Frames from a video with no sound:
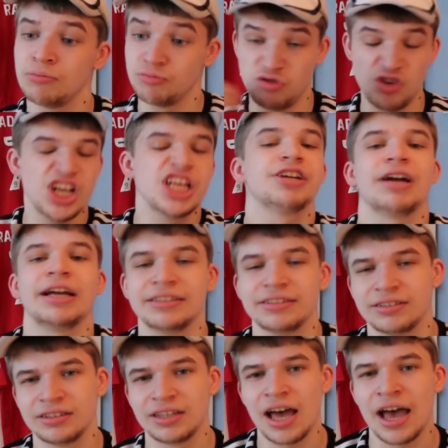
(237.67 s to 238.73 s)
recreate
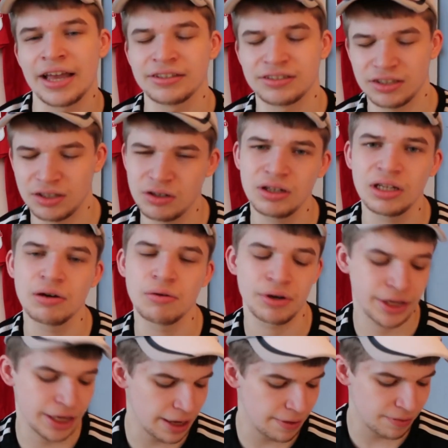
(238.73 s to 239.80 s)
it today. It's a good little
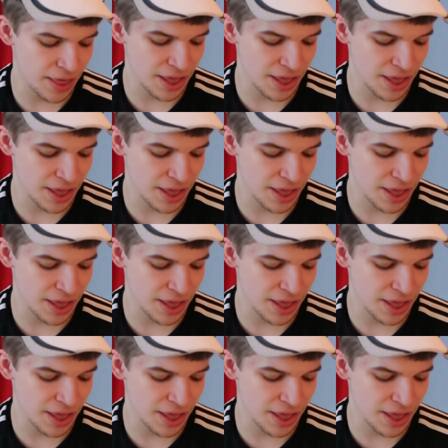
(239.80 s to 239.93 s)
kit.